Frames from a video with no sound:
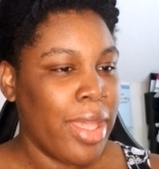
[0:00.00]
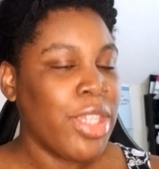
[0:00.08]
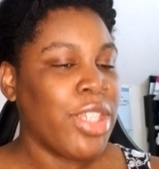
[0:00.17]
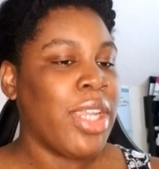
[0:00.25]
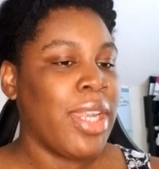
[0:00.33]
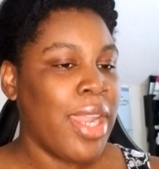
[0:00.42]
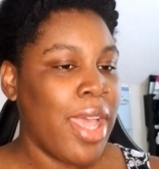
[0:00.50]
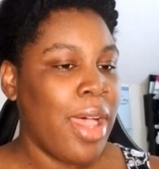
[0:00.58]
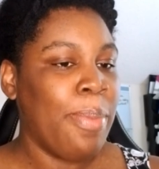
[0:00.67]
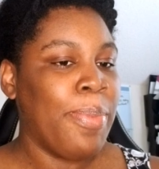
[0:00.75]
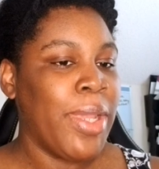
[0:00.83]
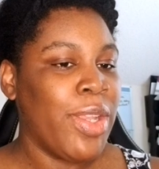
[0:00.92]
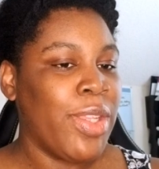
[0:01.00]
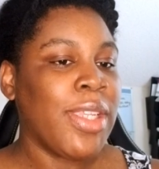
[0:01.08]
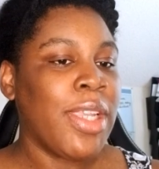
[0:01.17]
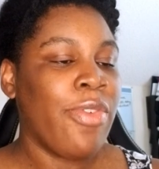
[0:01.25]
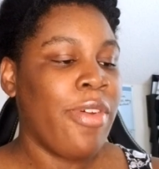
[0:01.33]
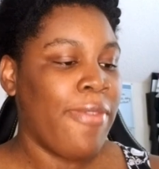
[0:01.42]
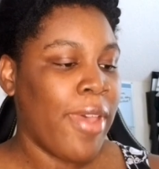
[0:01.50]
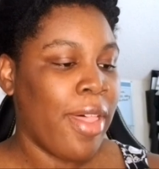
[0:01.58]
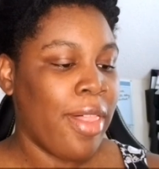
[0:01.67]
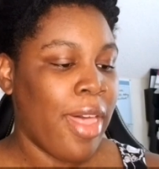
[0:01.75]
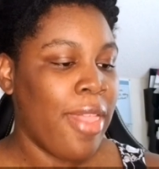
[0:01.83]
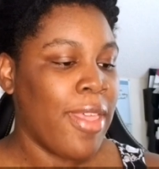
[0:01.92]
Shanell Petersen-Reffell.
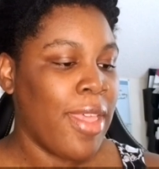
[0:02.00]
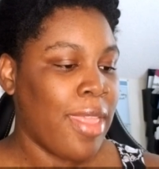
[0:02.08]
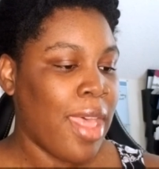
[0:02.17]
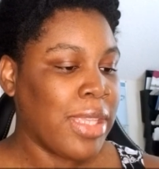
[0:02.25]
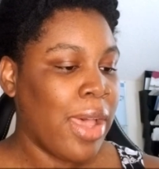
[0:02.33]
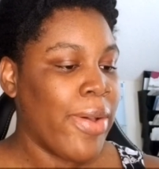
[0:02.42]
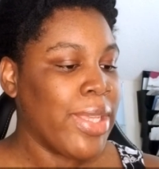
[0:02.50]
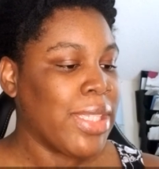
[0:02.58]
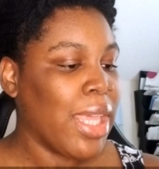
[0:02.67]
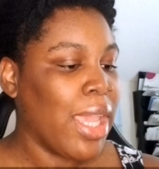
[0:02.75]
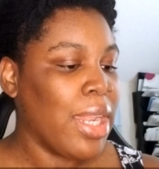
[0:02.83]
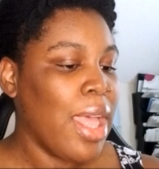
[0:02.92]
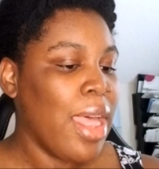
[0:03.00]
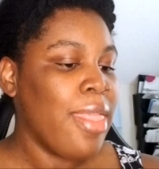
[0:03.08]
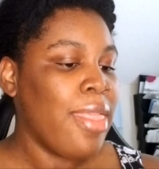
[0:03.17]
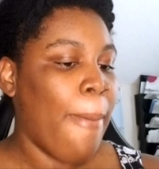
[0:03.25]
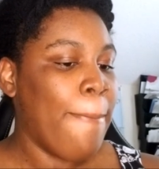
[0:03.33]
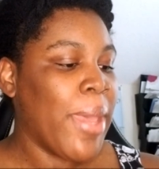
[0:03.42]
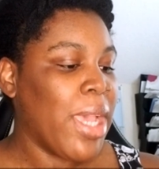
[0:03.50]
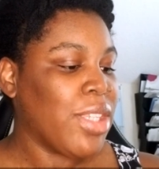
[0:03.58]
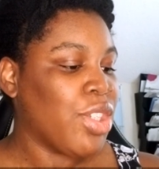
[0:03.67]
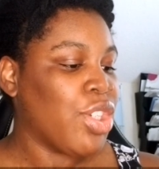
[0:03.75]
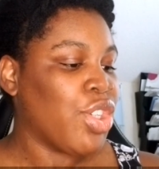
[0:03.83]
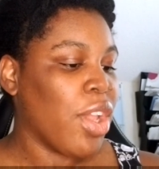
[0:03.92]
I think that's how I say it. The
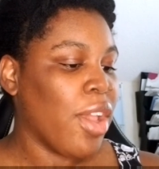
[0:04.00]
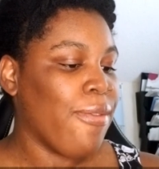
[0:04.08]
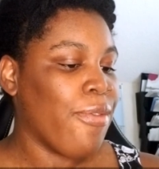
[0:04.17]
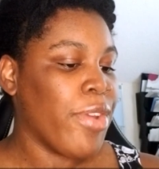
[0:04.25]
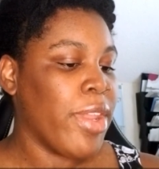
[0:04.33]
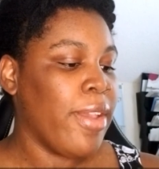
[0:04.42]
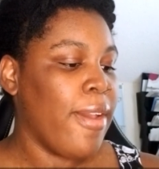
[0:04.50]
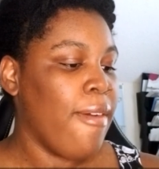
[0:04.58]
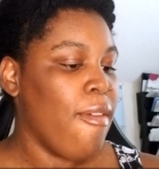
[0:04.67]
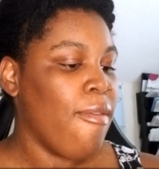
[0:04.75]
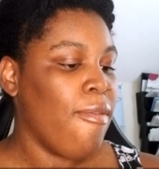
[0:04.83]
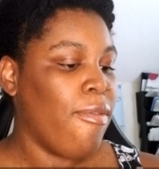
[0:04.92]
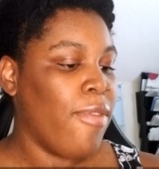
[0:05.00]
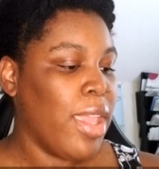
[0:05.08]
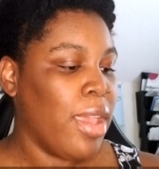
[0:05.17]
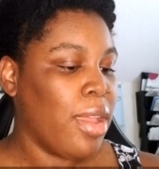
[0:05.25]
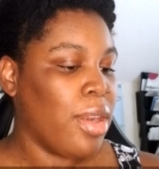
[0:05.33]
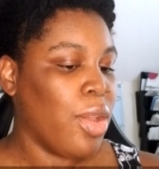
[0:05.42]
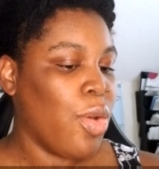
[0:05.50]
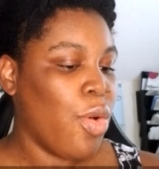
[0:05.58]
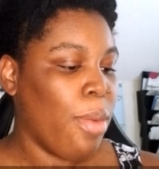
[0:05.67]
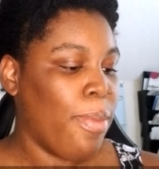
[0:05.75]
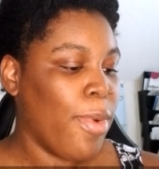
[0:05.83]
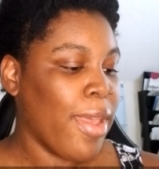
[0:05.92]
Best Sugar-Free Vegan
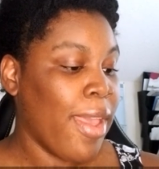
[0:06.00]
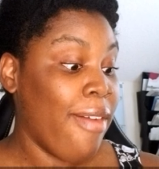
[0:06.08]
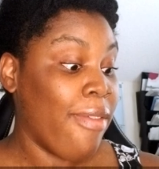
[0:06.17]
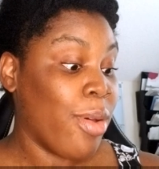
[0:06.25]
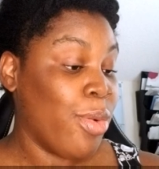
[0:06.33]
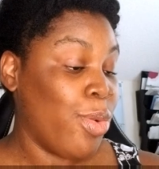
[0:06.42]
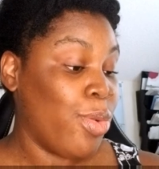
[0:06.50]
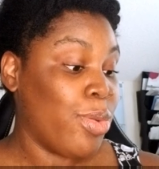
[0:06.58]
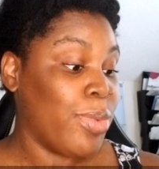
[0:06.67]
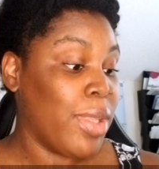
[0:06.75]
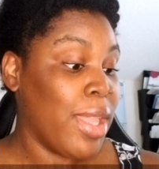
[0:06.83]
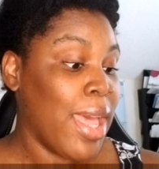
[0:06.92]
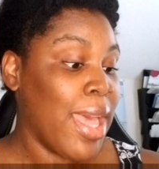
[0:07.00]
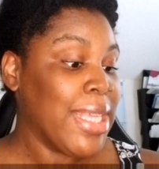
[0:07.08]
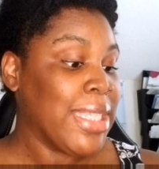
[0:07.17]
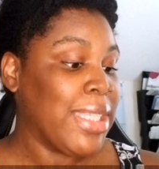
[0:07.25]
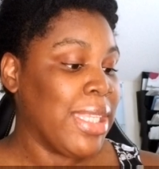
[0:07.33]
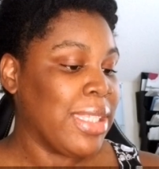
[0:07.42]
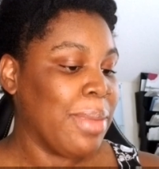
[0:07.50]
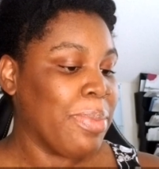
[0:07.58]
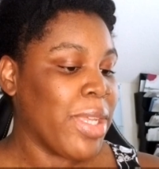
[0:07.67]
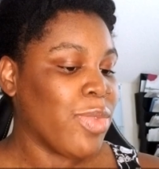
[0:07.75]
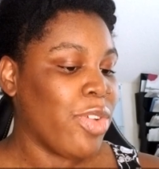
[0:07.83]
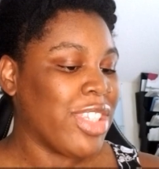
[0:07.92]
Cookbook Ever. Whew. 60
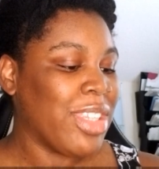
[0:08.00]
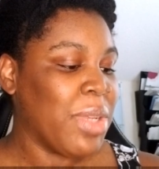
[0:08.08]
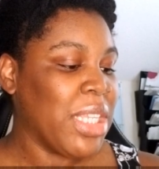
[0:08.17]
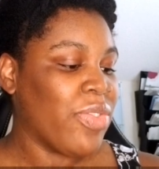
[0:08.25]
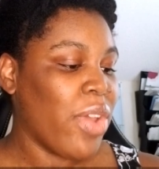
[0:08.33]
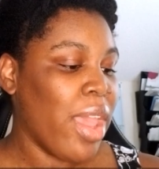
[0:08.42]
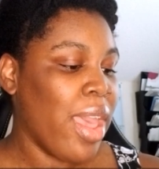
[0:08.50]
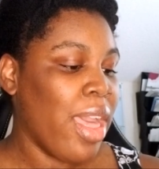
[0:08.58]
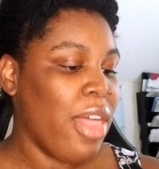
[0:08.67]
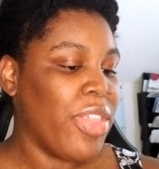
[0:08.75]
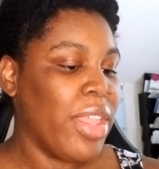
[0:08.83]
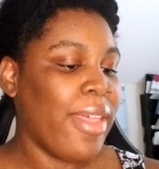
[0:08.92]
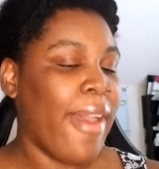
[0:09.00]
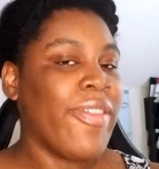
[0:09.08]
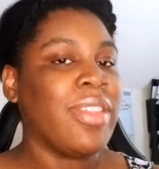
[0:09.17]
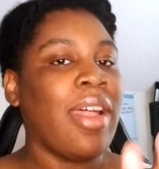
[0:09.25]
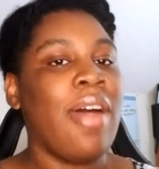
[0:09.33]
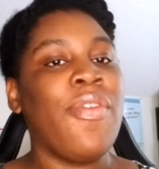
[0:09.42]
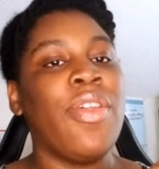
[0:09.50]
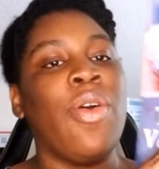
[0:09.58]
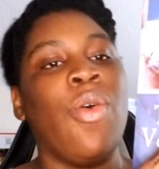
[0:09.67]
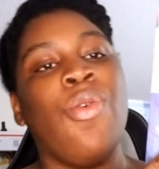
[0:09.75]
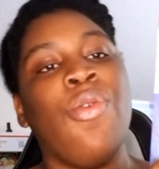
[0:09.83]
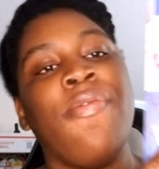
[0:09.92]
plus recipes for a healthy lifestyle for the
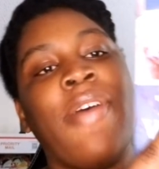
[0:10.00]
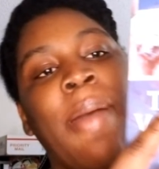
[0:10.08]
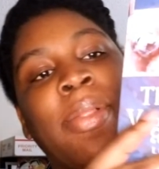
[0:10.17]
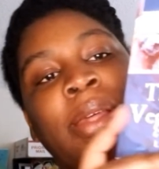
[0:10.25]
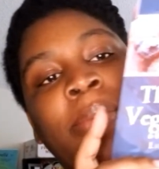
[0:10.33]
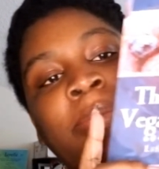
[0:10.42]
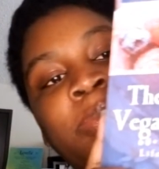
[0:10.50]
whole family.